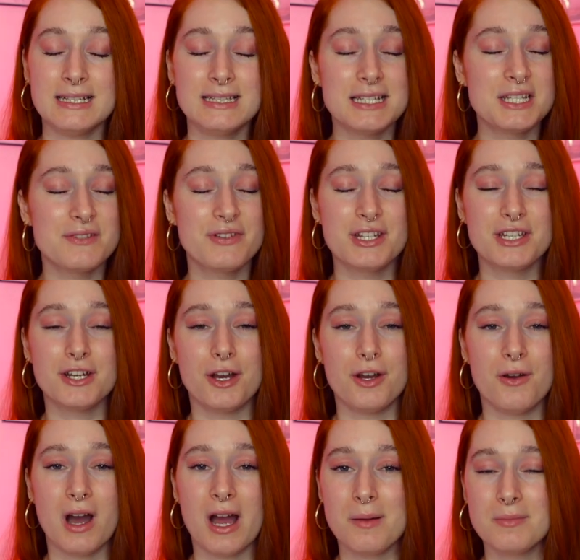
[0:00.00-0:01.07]
In this
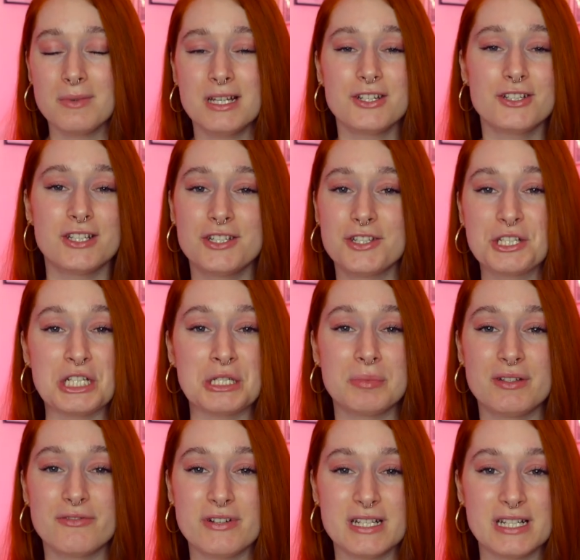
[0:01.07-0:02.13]
video, I'm literally just gonna
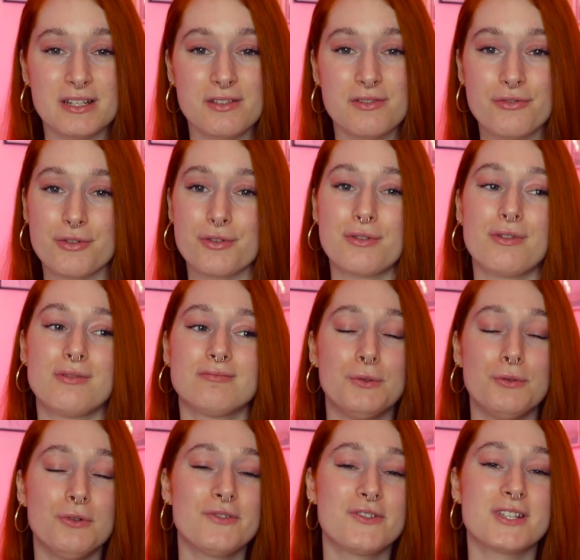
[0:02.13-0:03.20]
be reading through
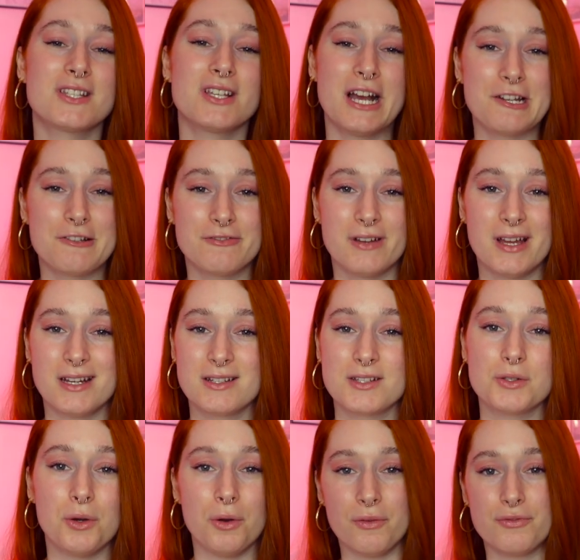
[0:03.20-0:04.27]
all of the side
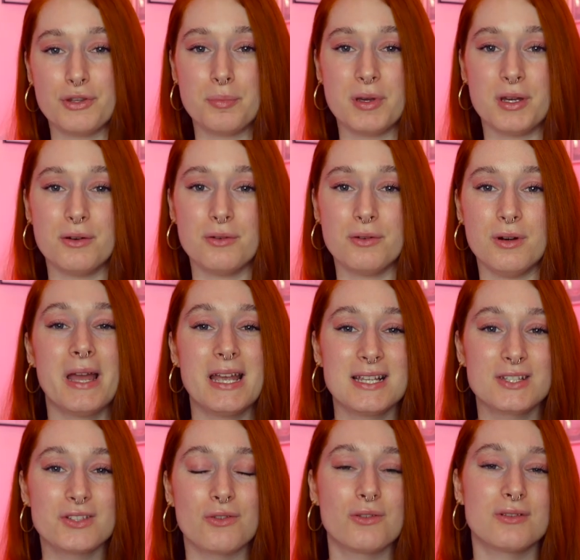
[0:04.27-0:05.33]
effects of the pill
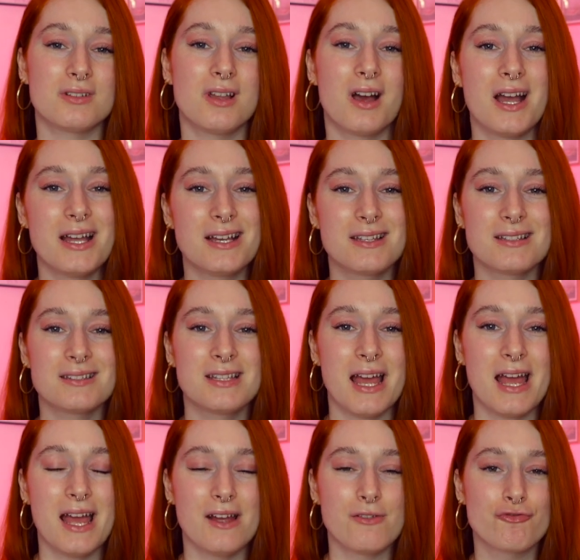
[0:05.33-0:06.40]
based on like
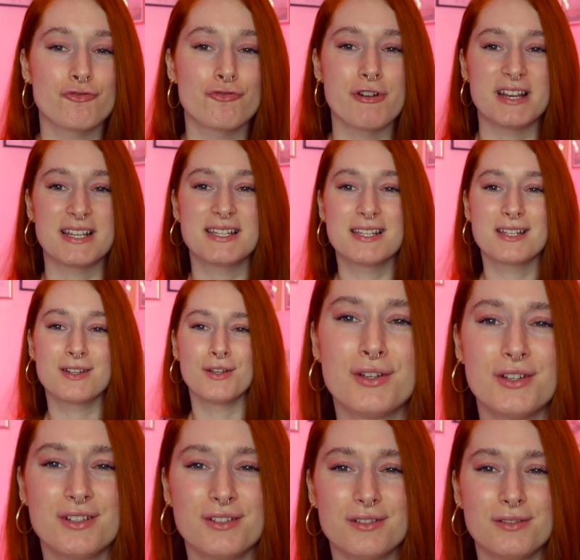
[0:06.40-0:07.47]
their risk
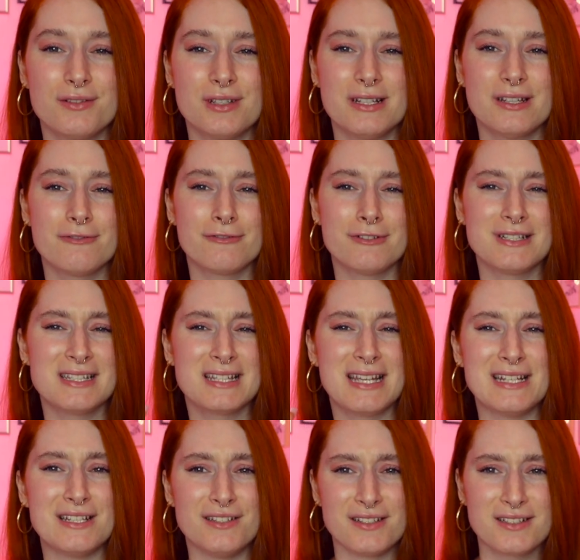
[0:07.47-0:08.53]

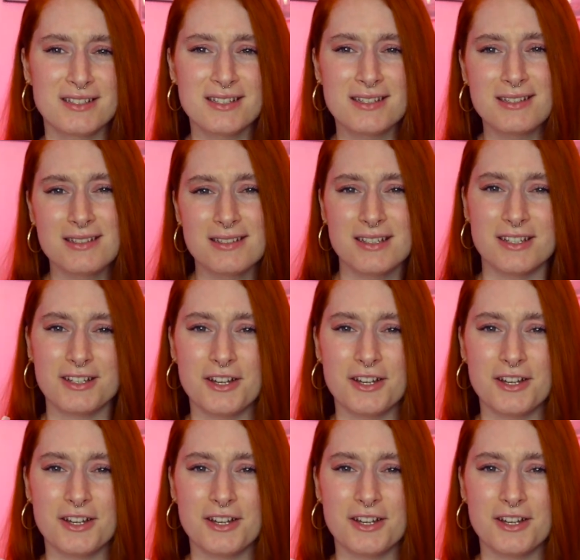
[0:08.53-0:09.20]
riskiness, you